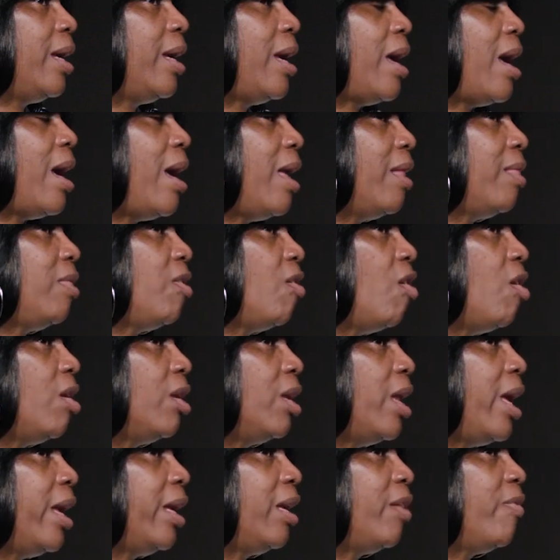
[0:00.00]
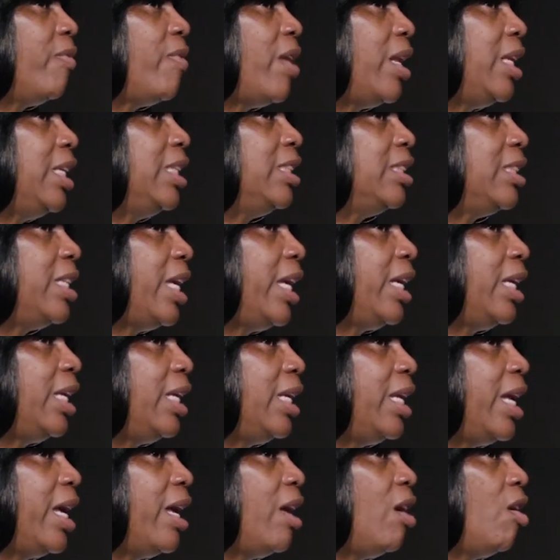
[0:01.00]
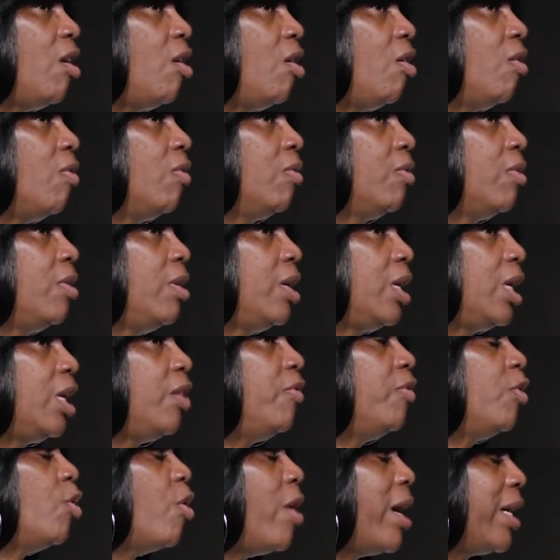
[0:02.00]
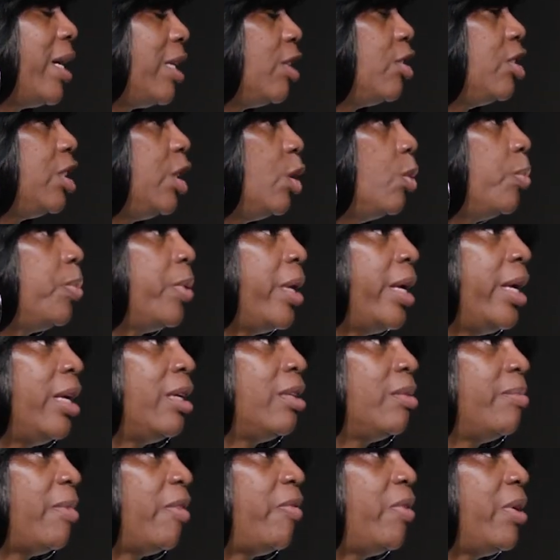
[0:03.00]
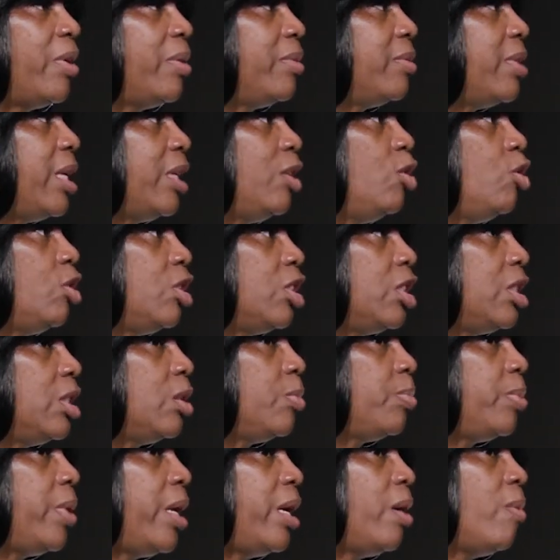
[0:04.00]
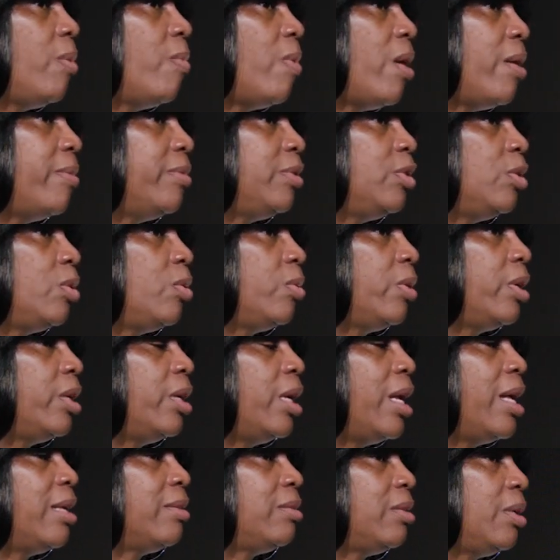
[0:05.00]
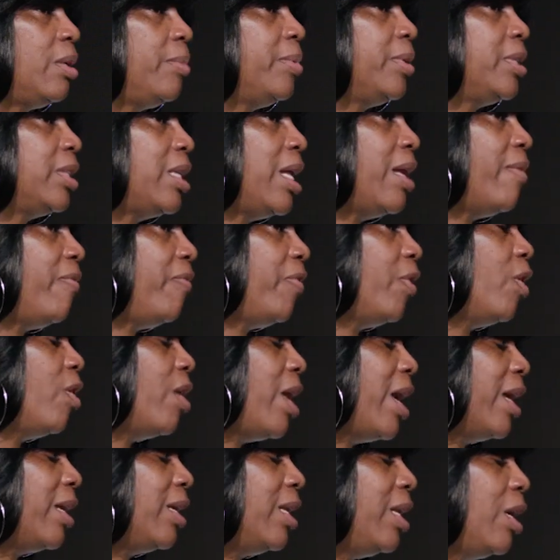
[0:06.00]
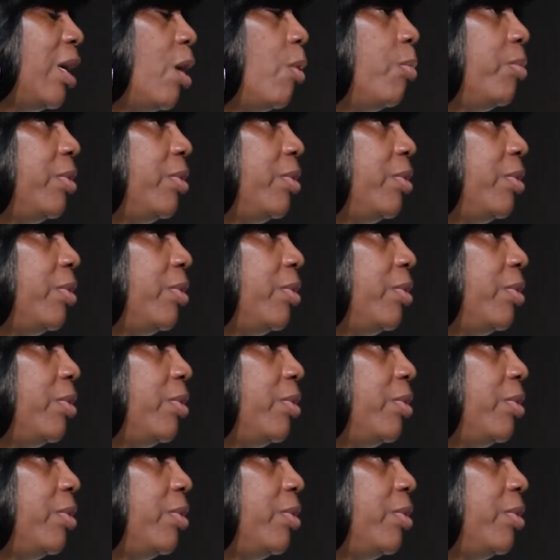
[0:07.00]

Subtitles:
I thought, like, if I didn't take it now, even though I could still play, because my family was like, you can still play, why would you quit? I said, because I felt I could help